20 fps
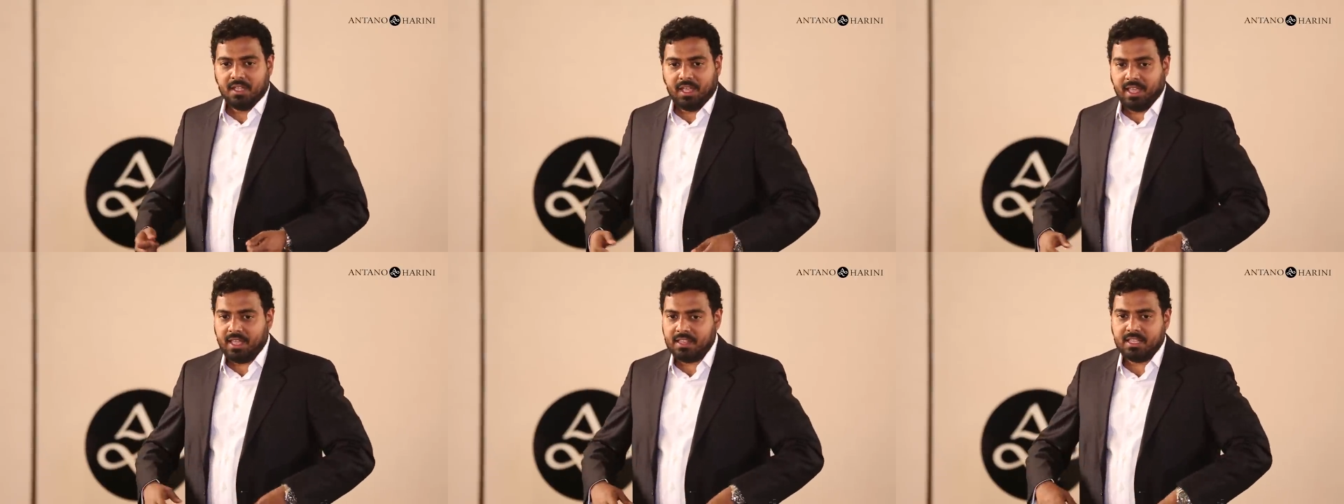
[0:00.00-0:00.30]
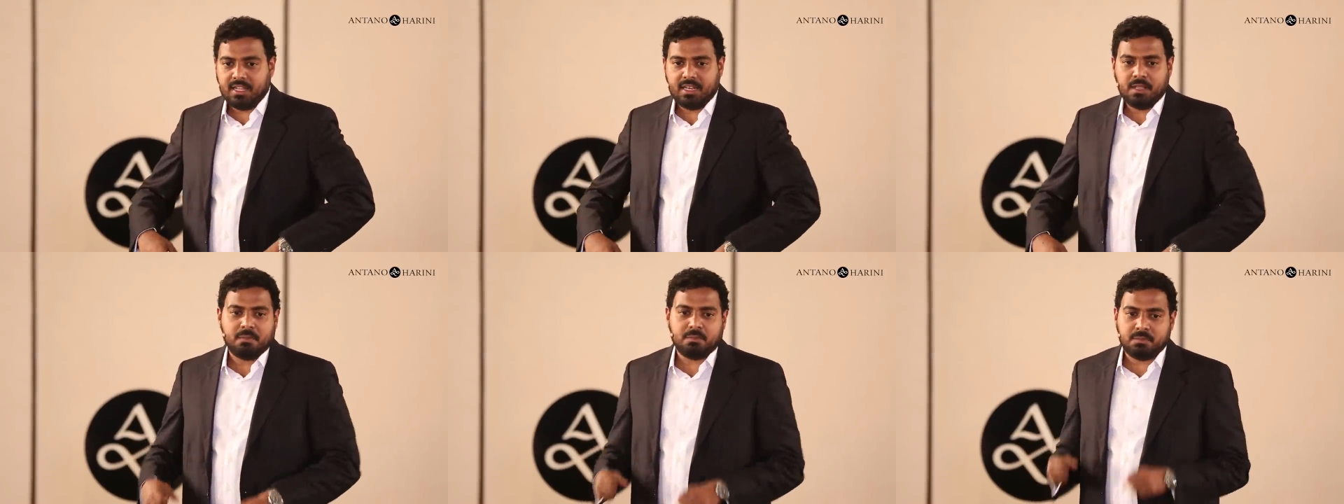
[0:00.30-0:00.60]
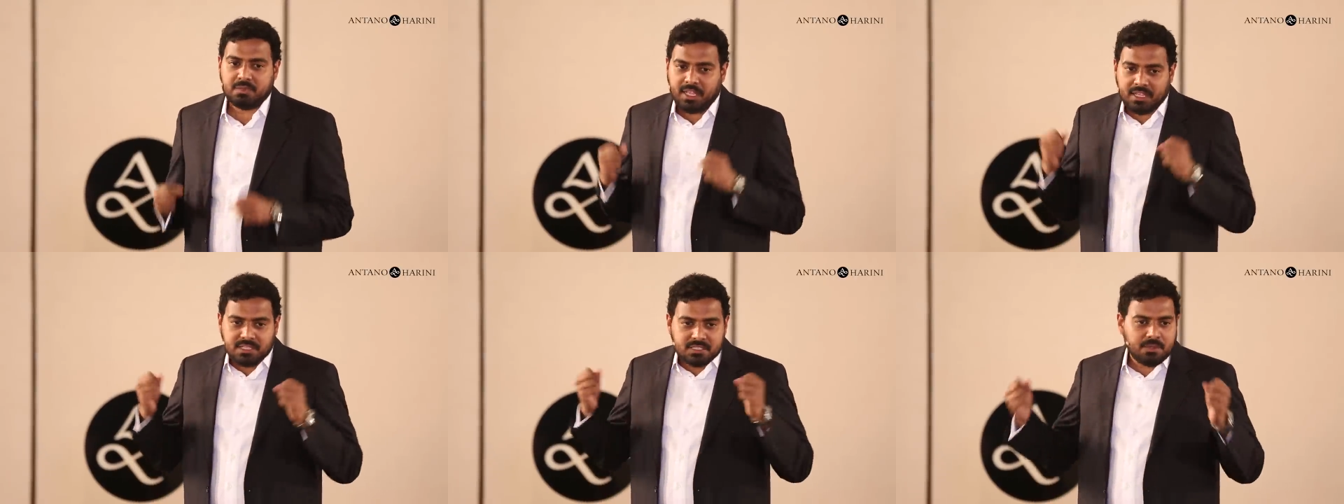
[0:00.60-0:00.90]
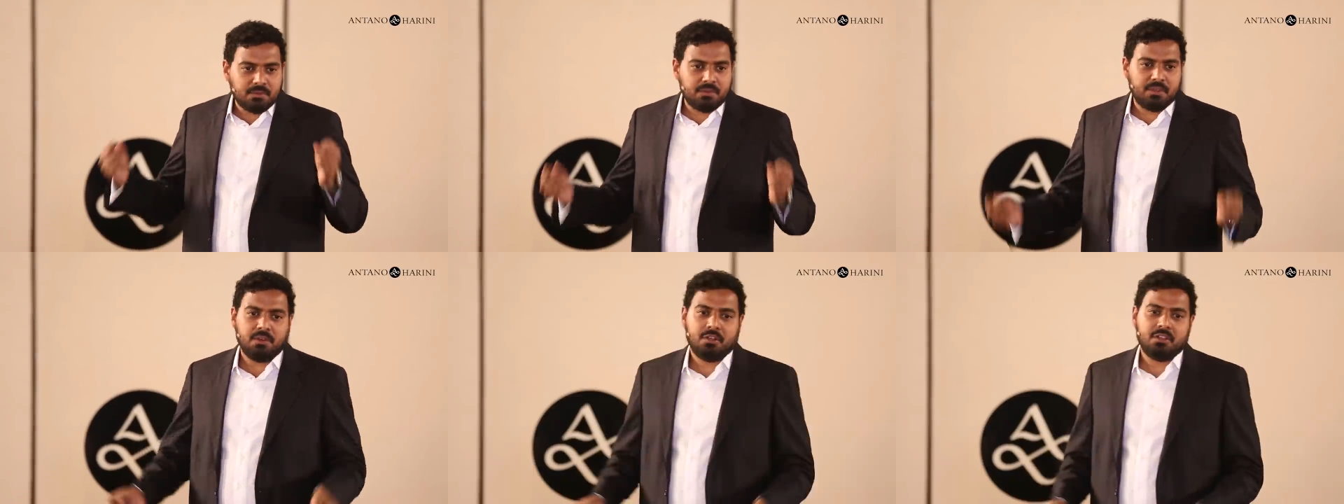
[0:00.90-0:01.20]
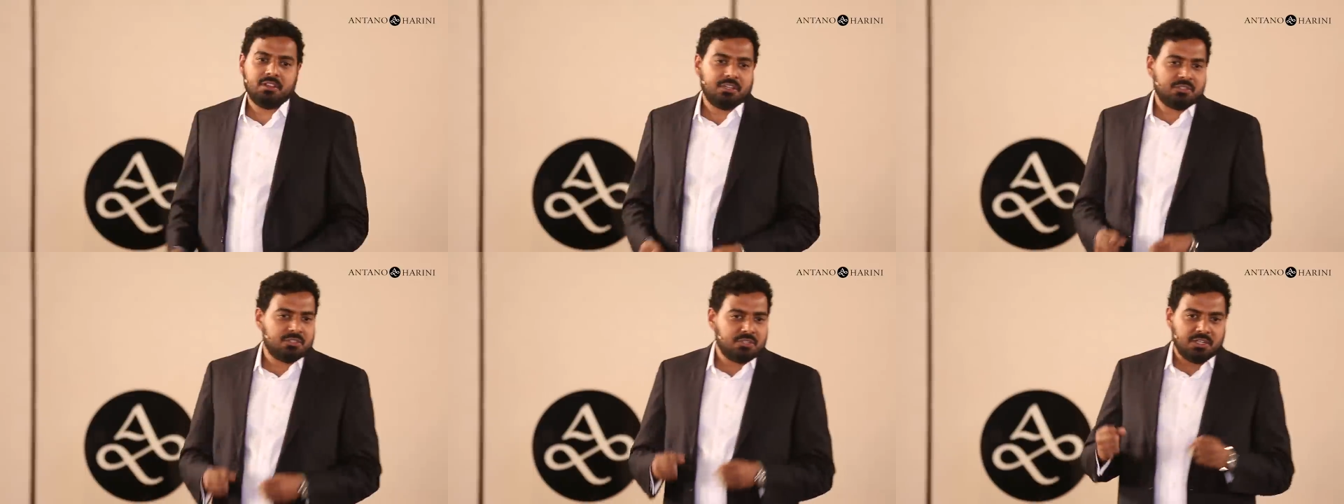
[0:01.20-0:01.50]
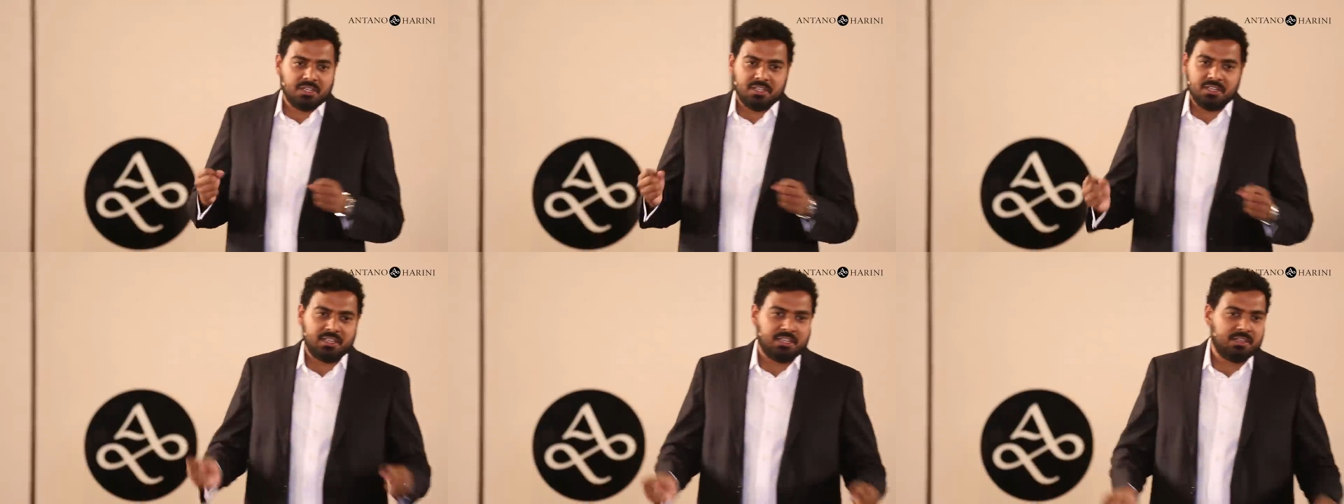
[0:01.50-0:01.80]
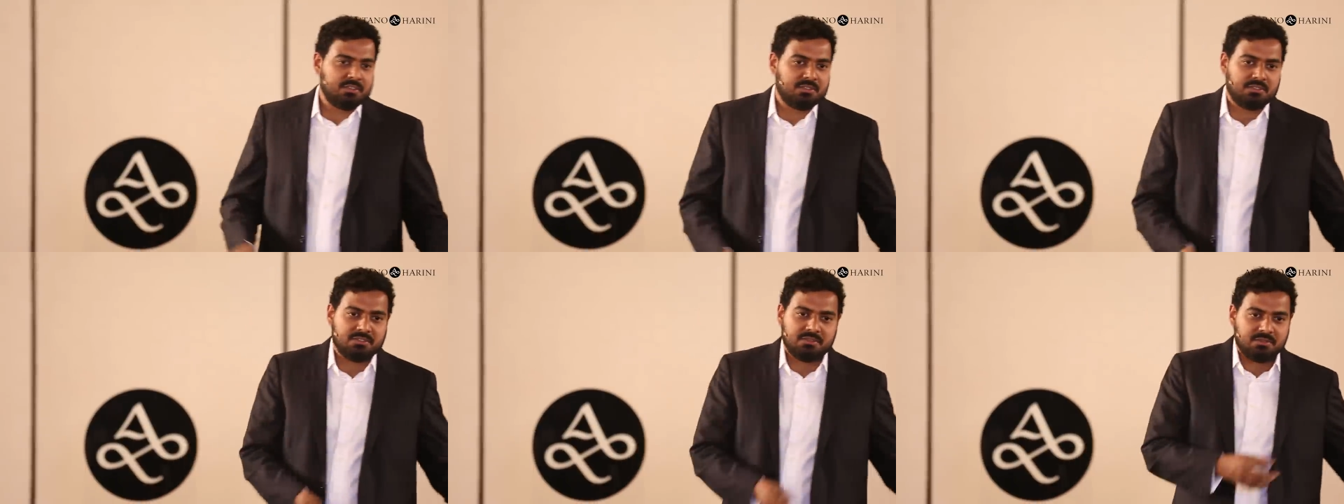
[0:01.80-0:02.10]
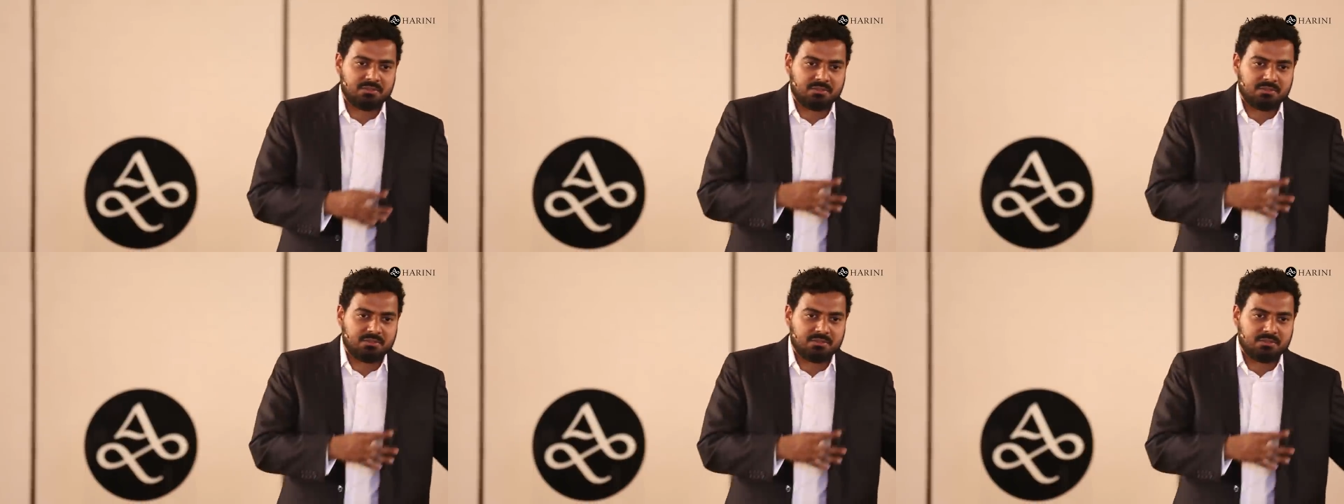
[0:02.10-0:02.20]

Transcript: And then he takes away all that shield and